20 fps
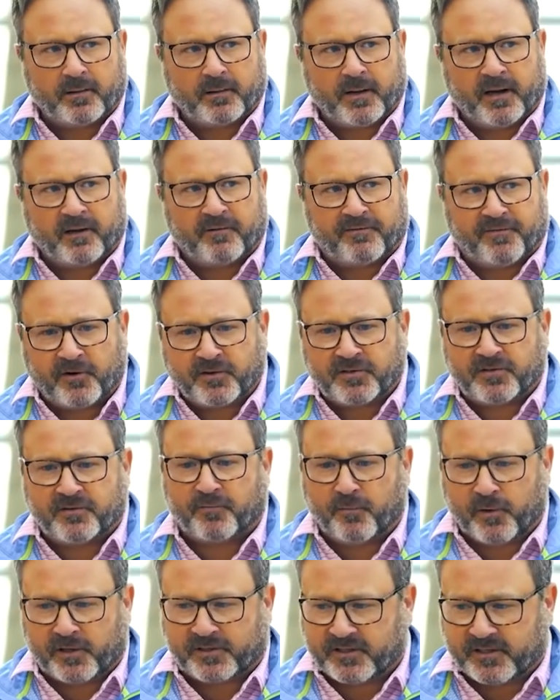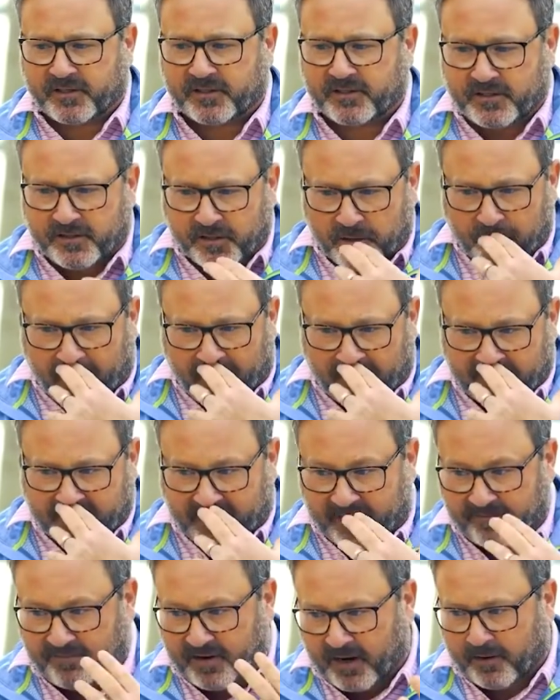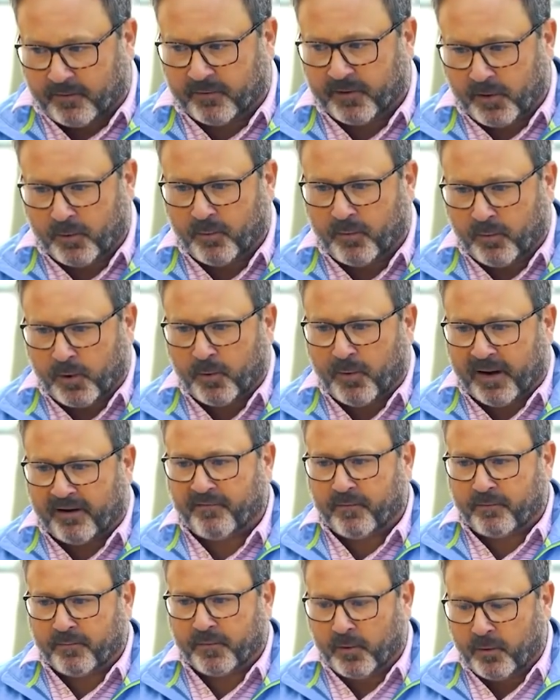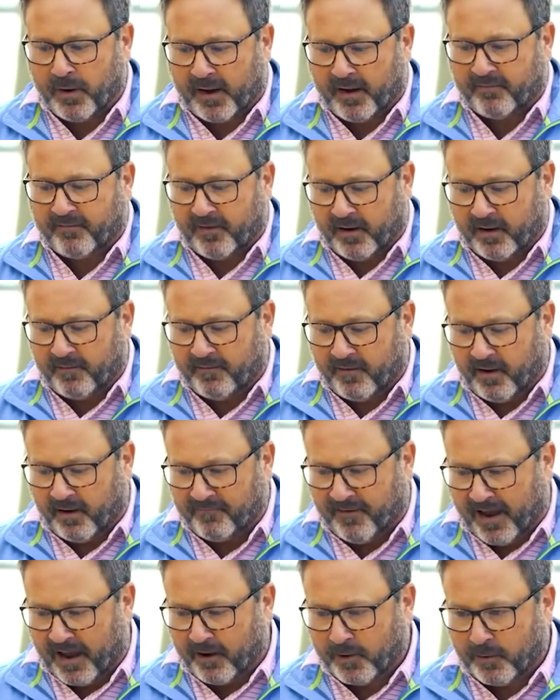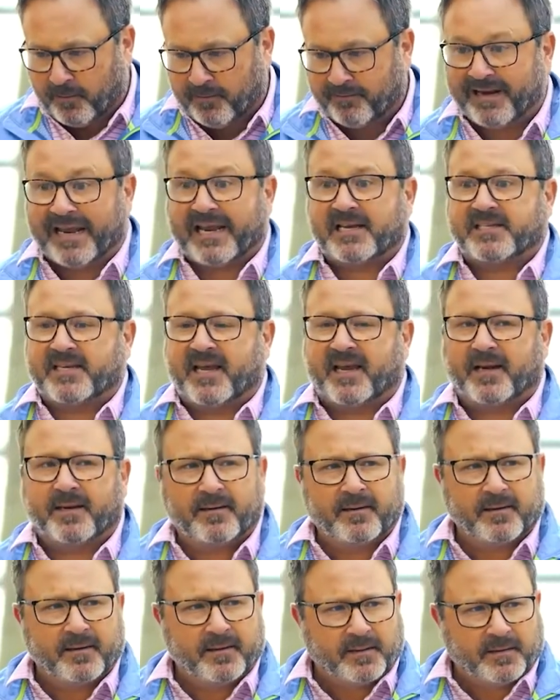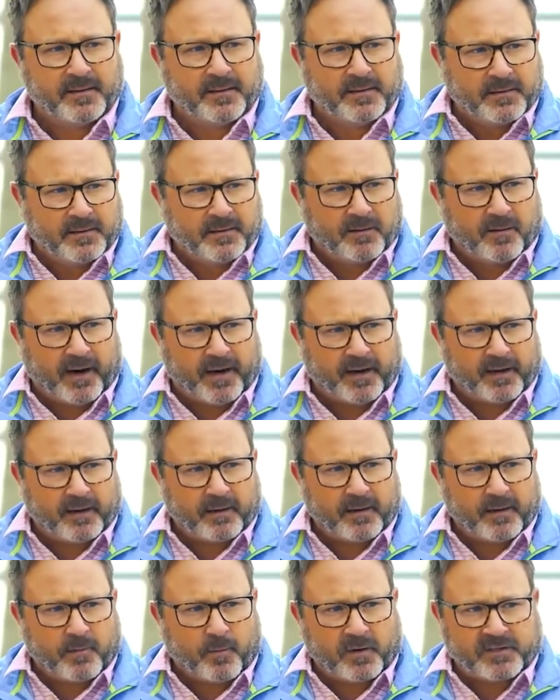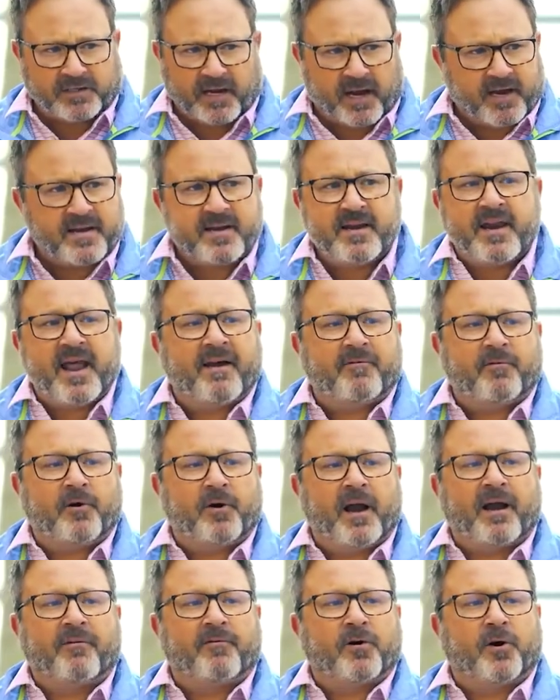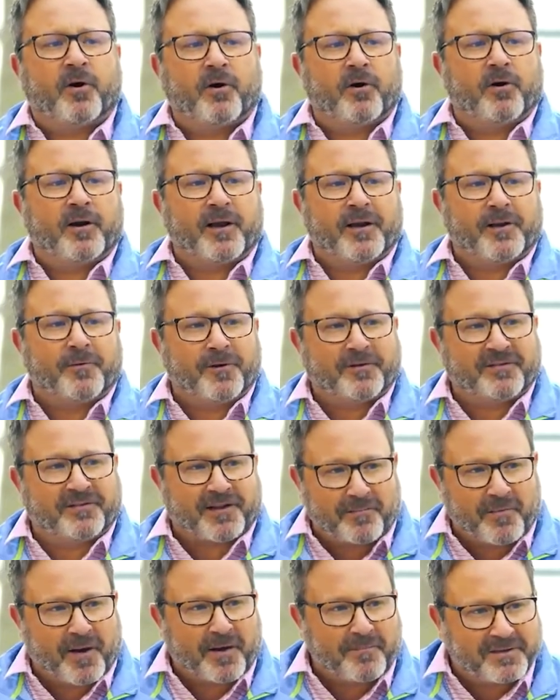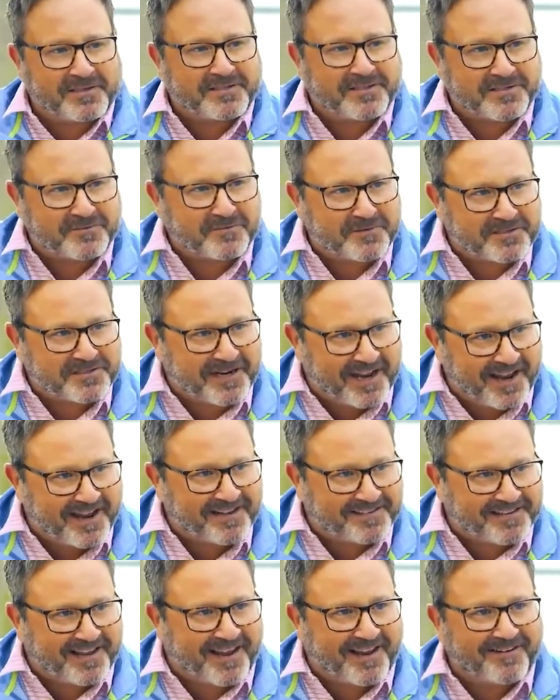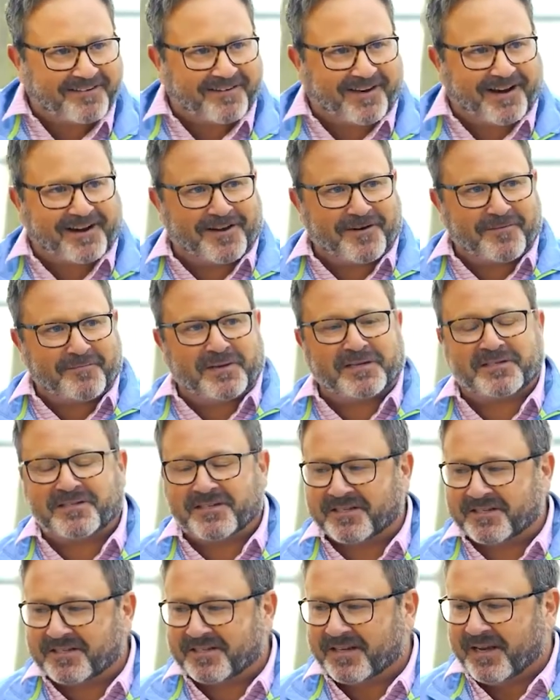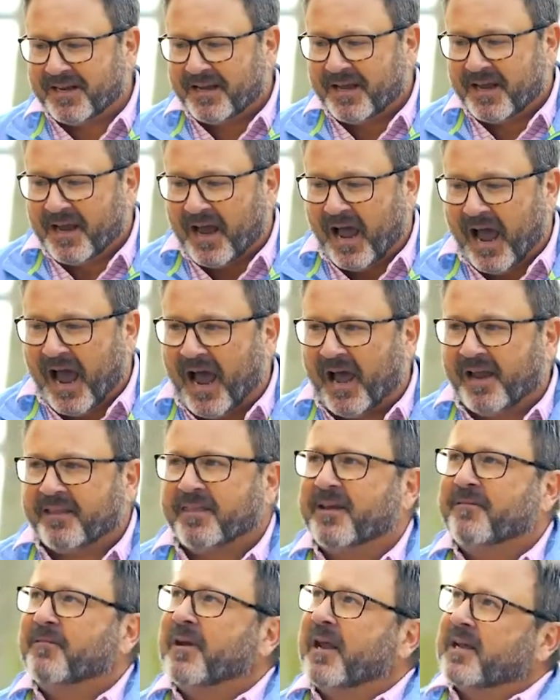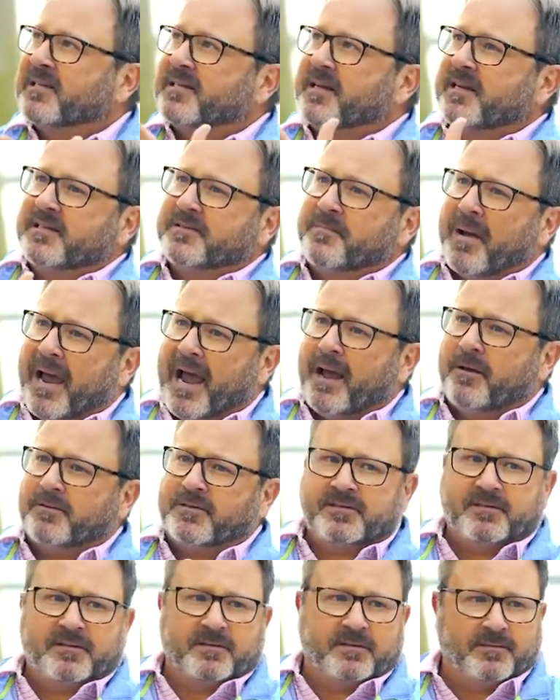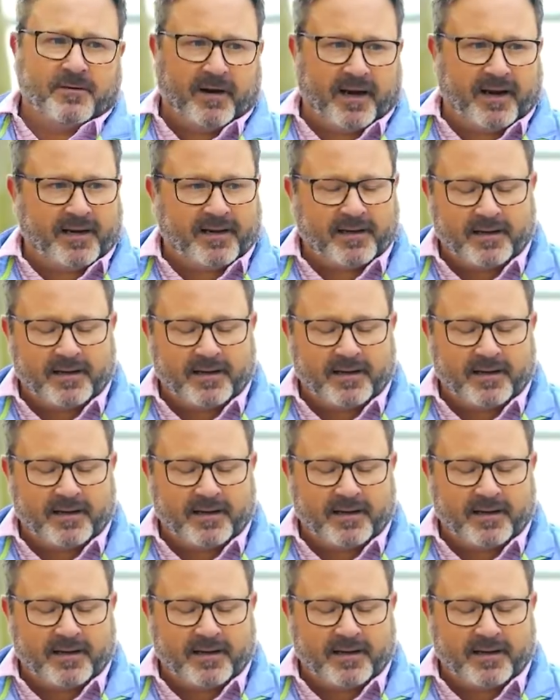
And the first of which is you guys have equity. You you have a you have a, a value of an asset, right? Which I never ever heard anyone say my business was an asset, right? Your business, I think of an asset as my house, right?